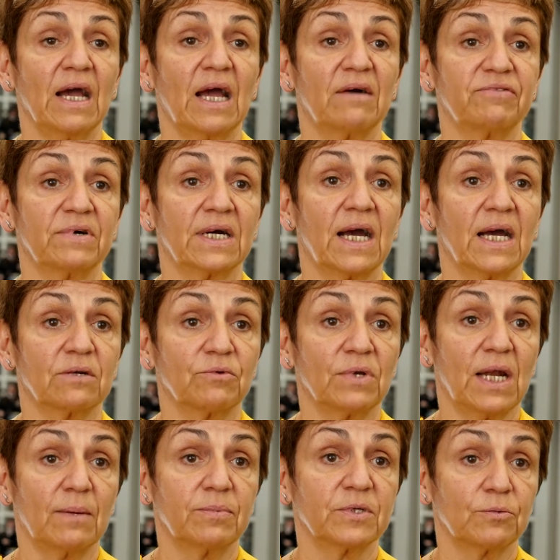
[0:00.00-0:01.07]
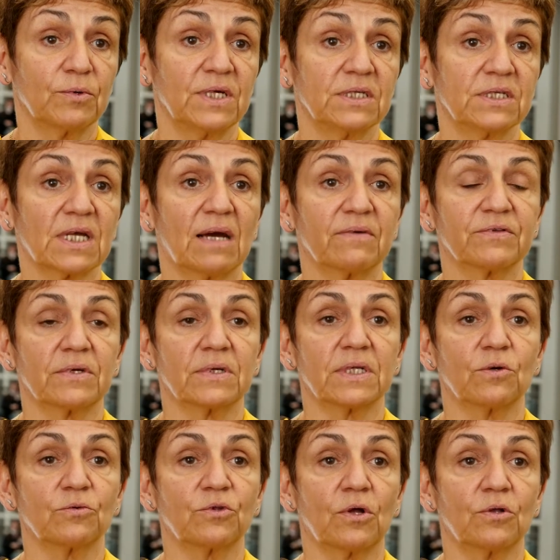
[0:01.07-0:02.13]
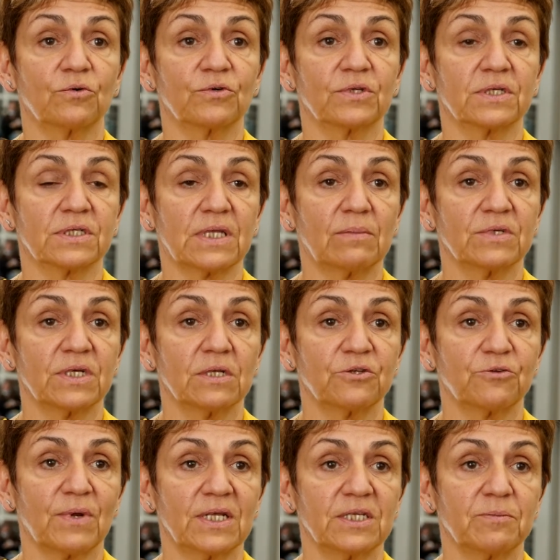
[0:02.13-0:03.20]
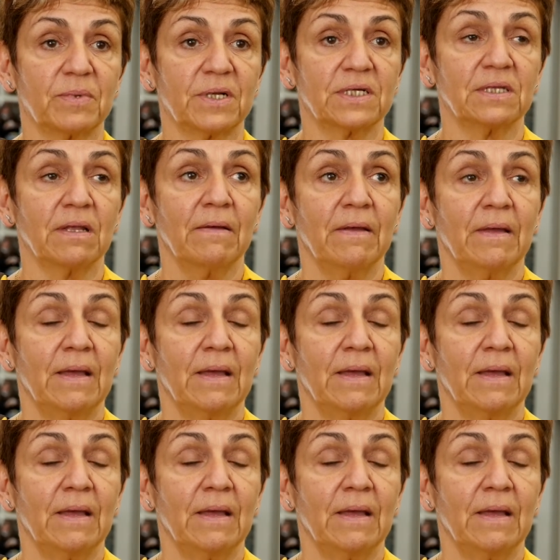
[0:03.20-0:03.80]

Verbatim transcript: have a high relapse risk after an autologous stem cell transplant.